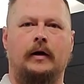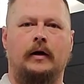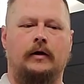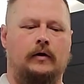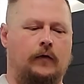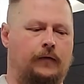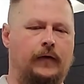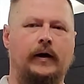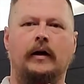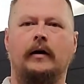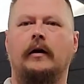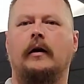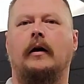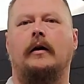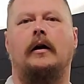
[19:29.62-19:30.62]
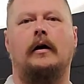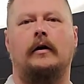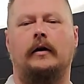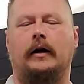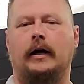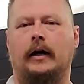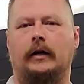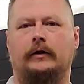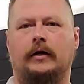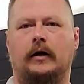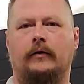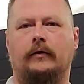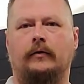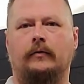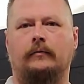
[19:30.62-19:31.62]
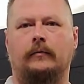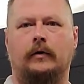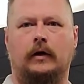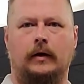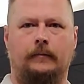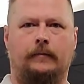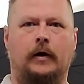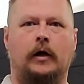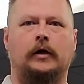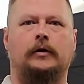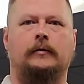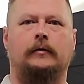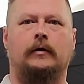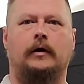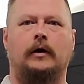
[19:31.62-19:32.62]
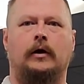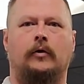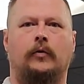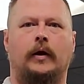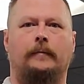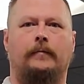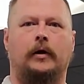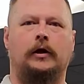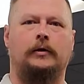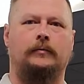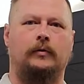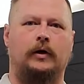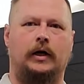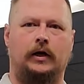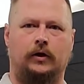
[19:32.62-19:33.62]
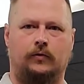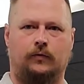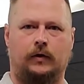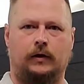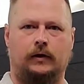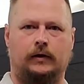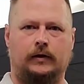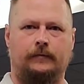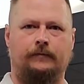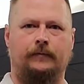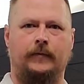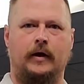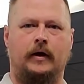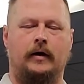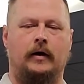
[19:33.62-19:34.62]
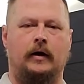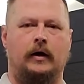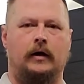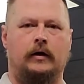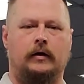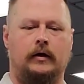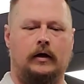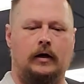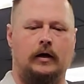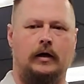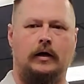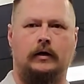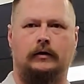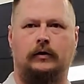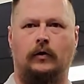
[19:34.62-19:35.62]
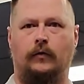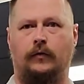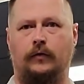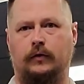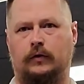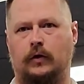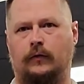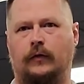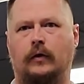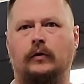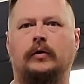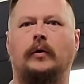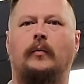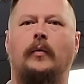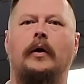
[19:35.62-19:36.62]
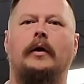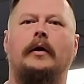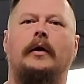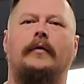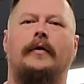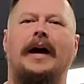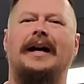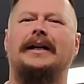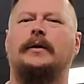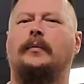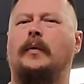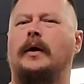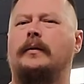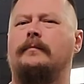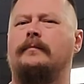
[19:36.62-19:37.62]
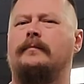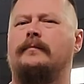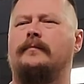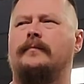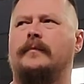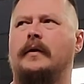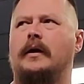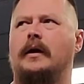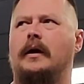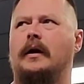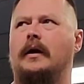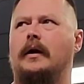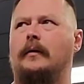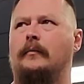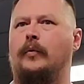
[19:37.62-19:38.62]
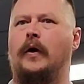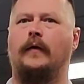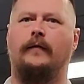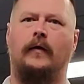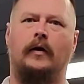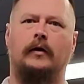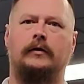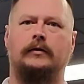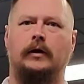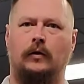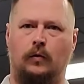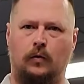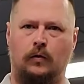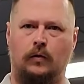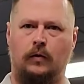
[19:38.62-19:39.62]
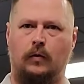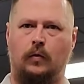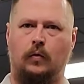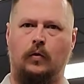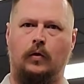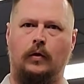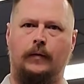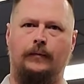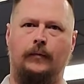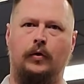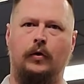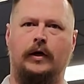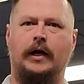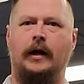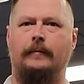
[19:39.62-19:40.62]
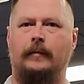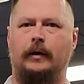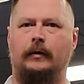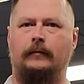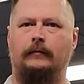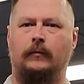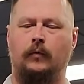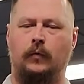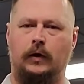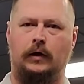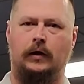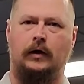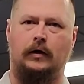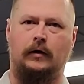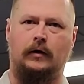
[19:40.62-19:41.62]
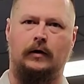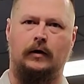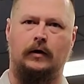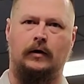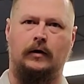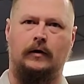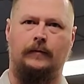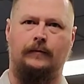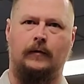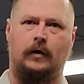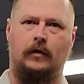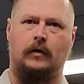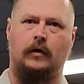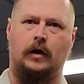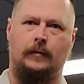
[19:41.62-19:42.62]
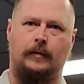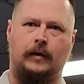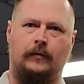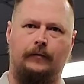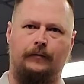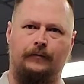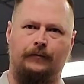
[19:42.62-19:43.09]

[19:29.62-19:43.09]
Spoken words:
Your feet are not going to hit each other and create possible injuries. So that is what break falls or ukemi really are all about.